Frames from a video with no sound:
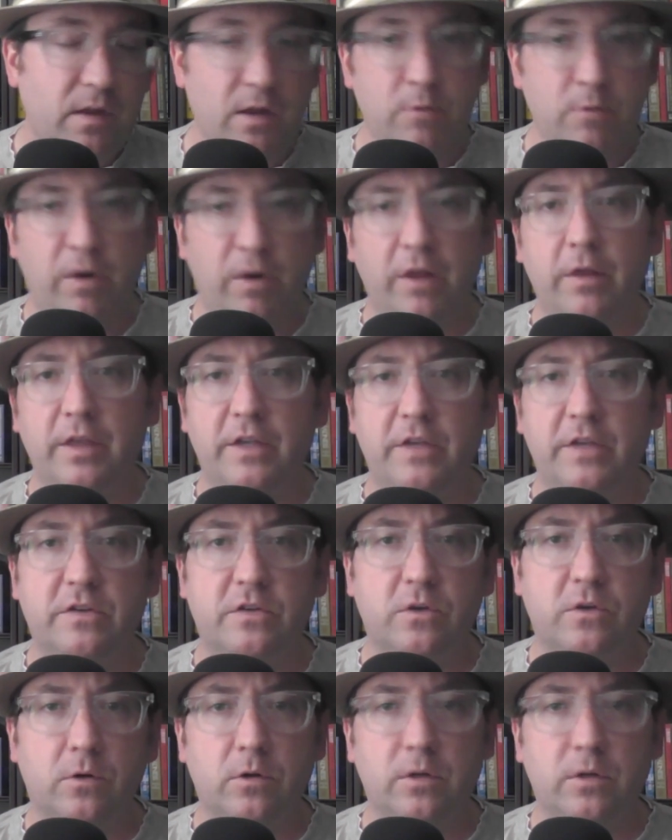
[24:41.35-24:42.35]
rather than
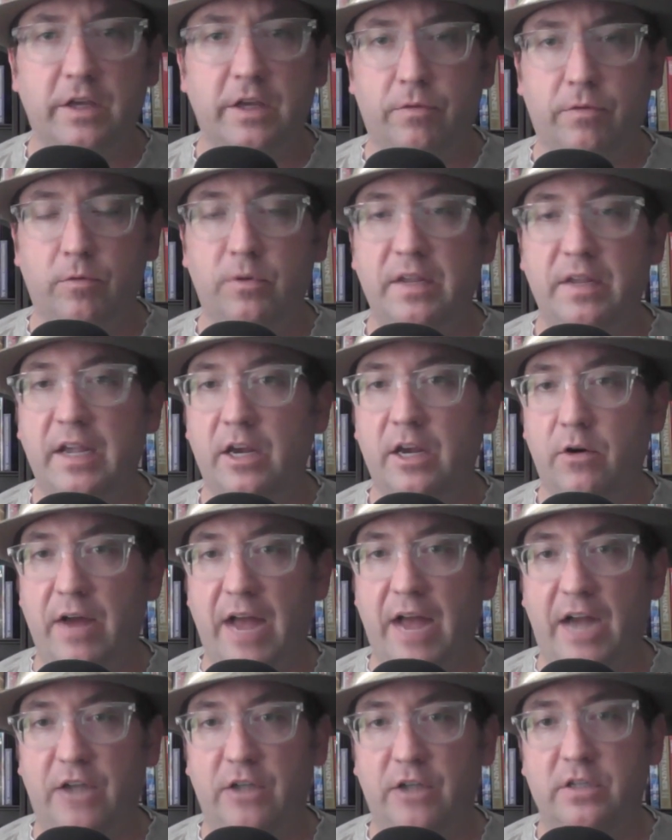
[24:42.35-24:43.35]
solely through the
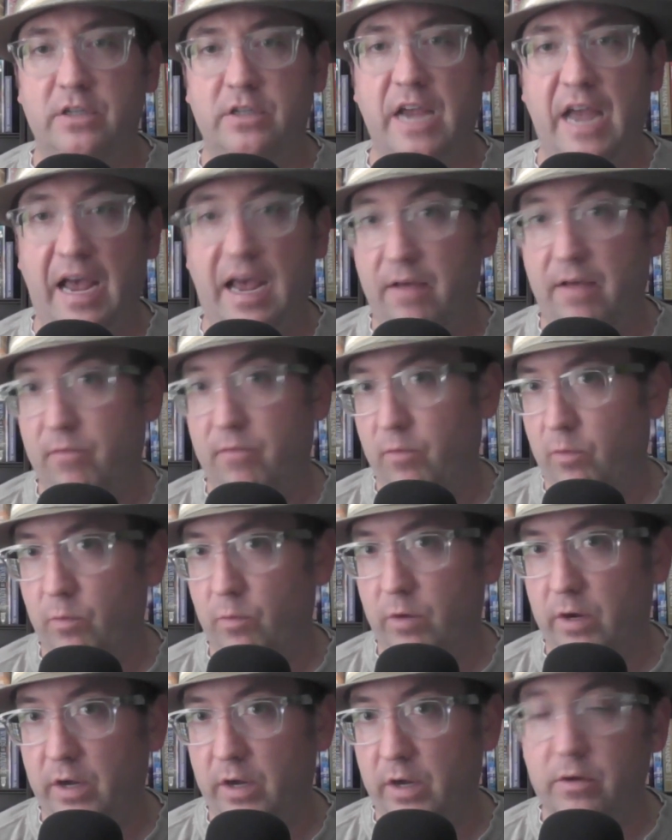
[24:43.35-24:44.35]
interactions they have with
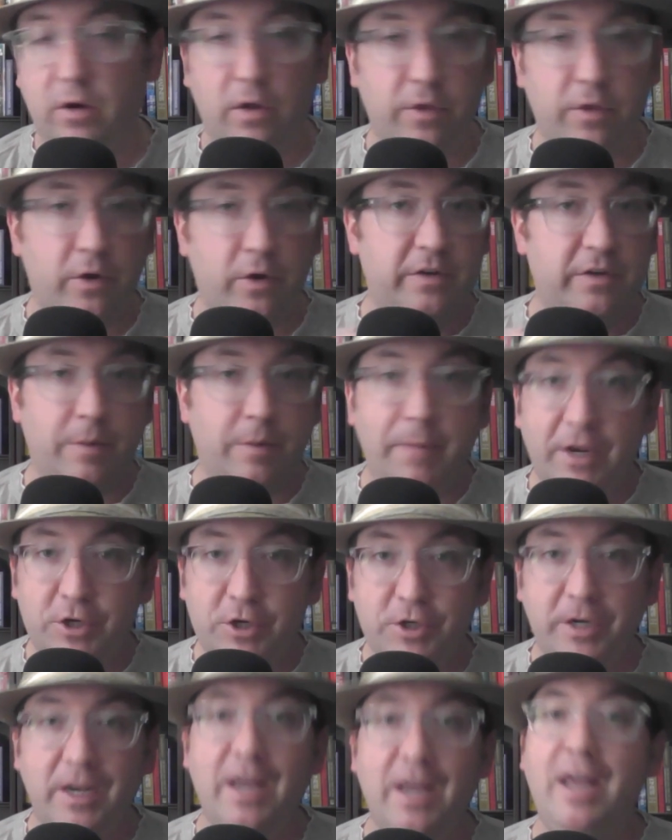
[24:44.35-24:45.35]
one another. Although, as I
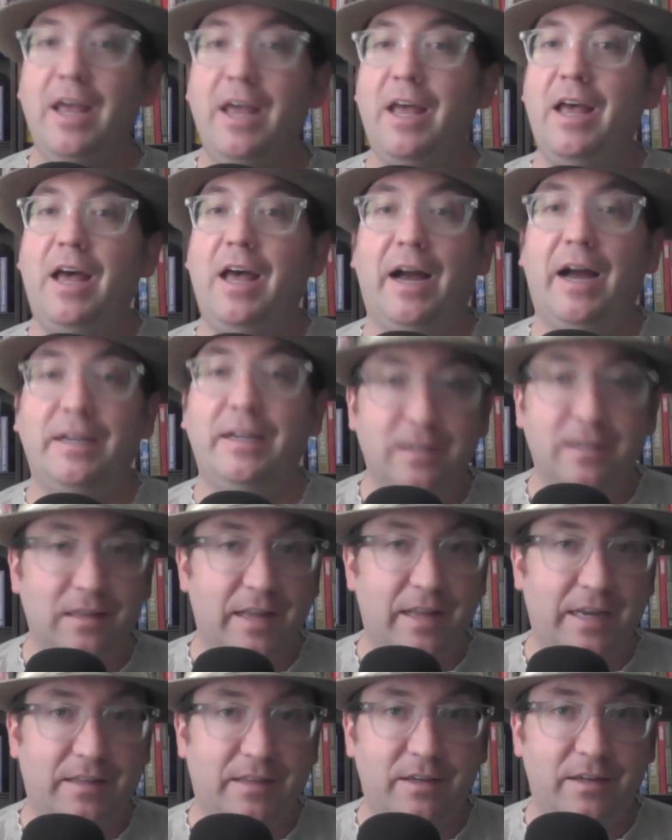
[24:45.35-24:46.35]
mentioned, I did
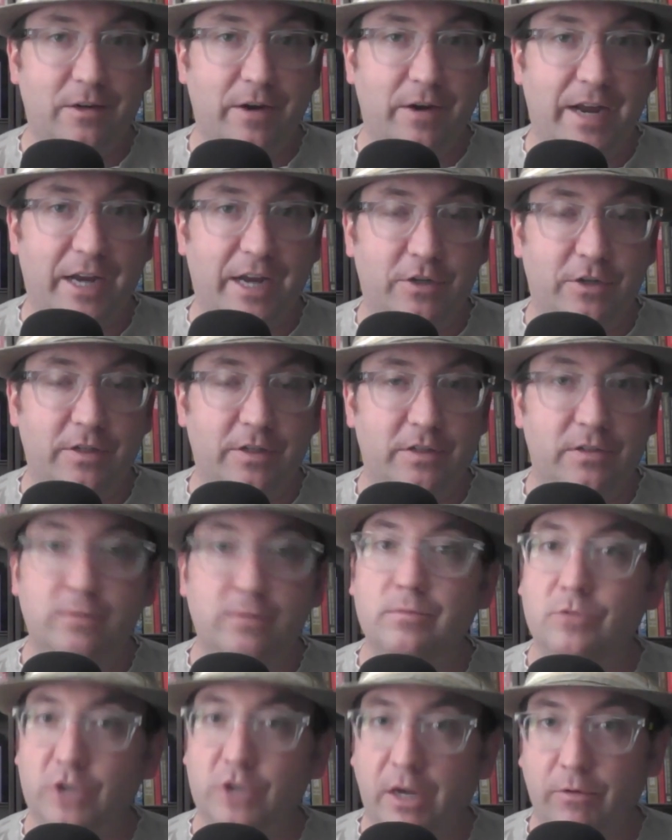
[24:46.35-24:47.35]
like the interactions,
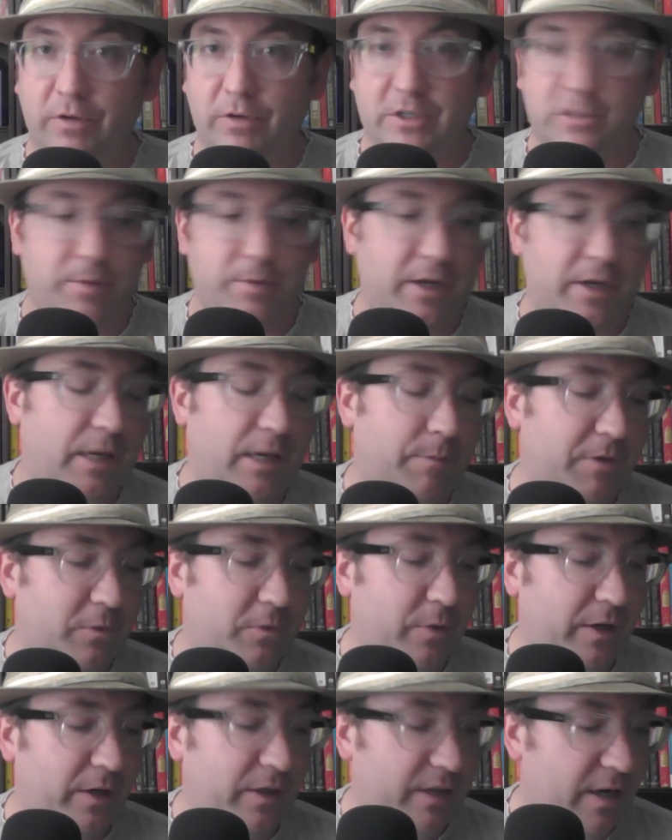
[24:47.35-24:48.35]
generally speaking,
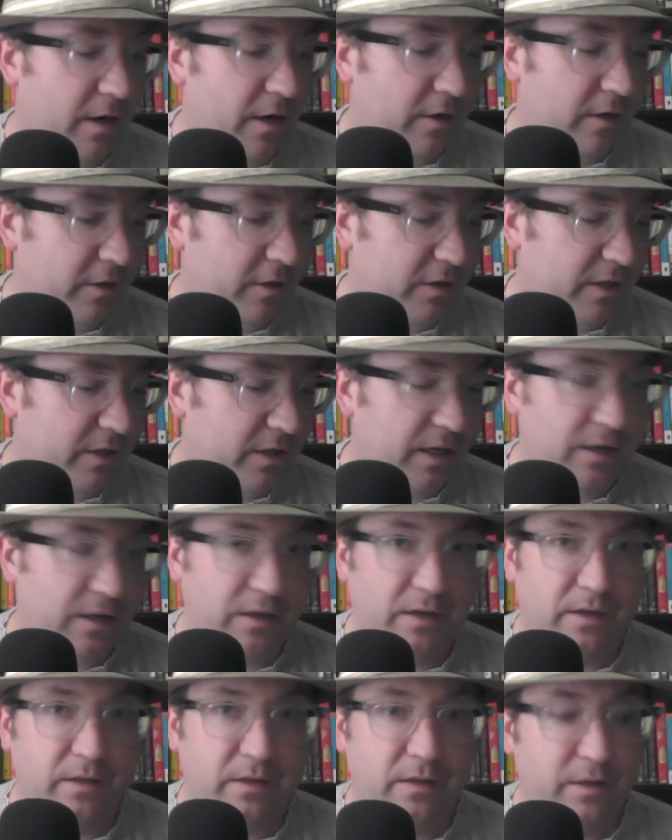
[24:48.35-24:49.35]
between the characters
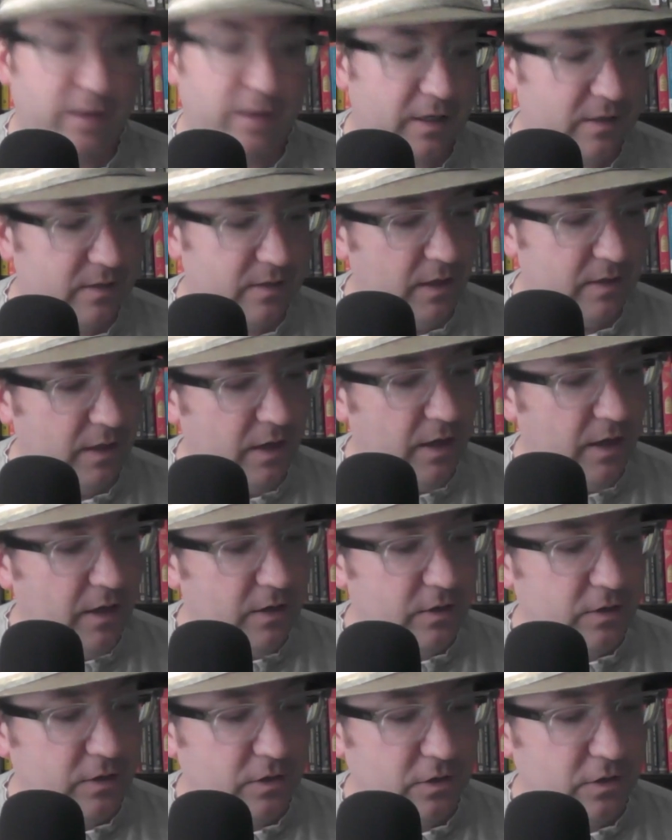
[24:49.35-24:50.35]
in this
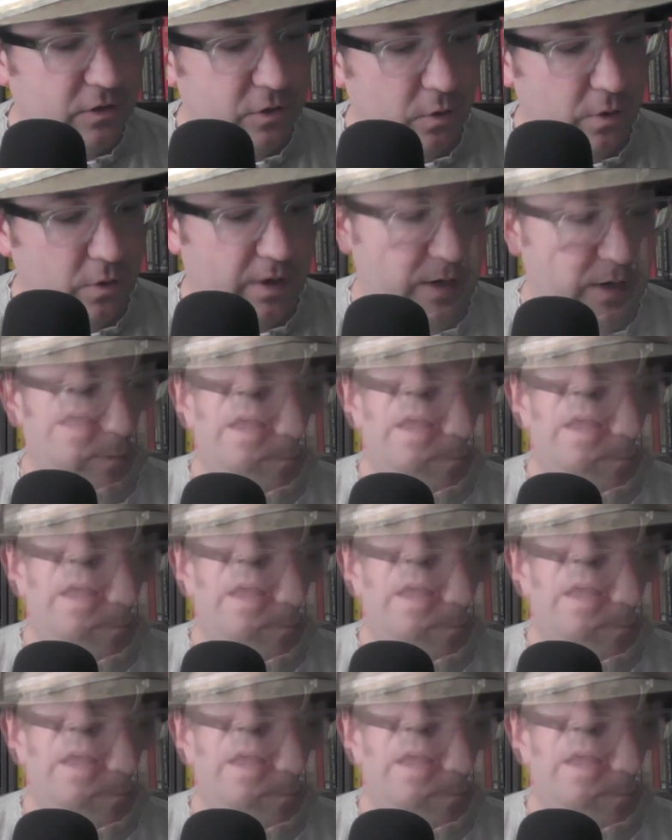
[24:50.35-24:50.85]
story.